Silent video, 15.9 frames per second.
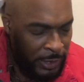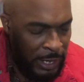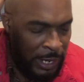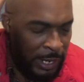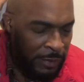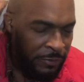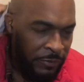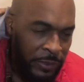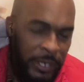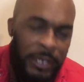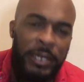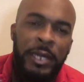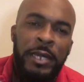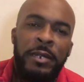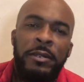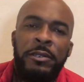I feel
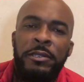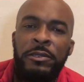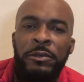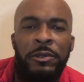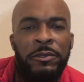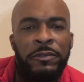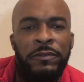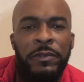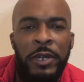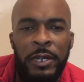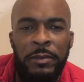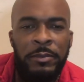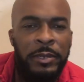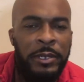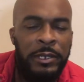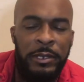you, I know you won't fuck,
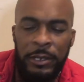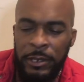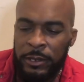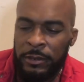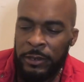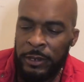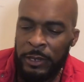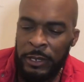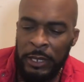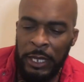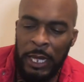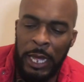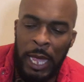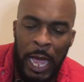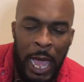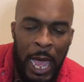but you know,
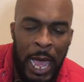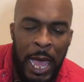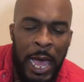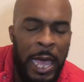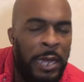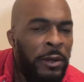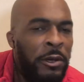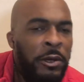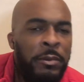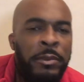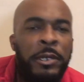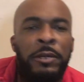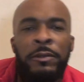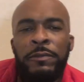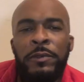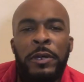I normally
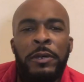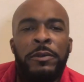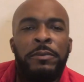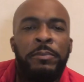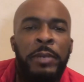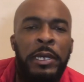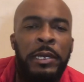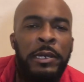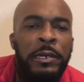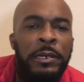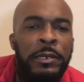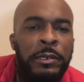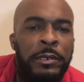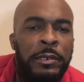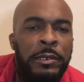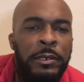don't fuck with big
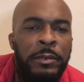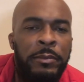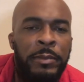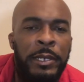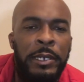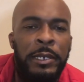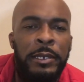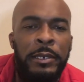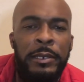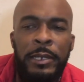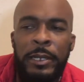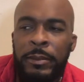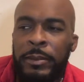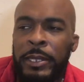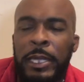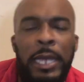girls, you know what I mean? They
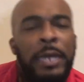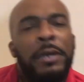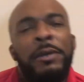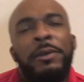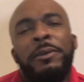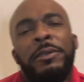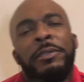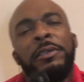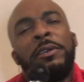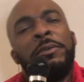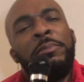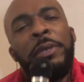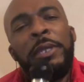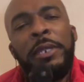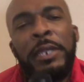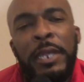be like, oh, it's gonna
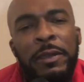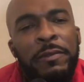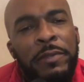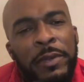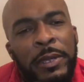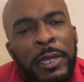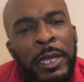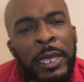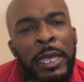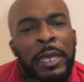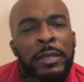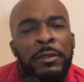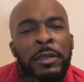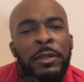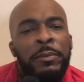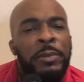be different.
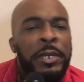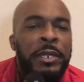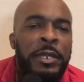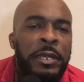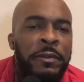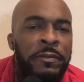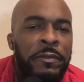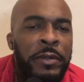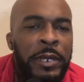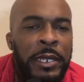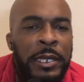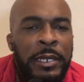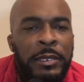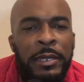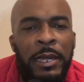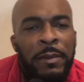It's gonna be different
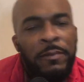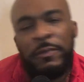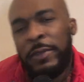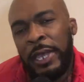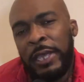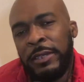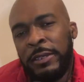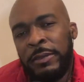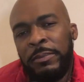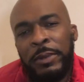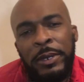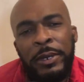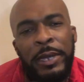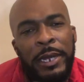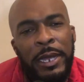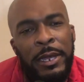because I'm
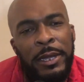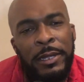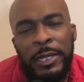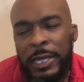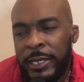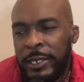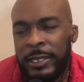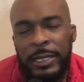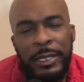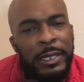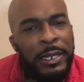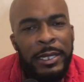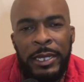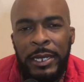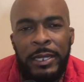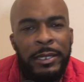flexible and all that shit. They're
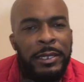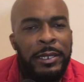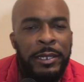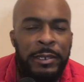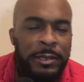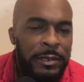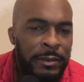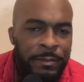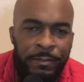like, listen,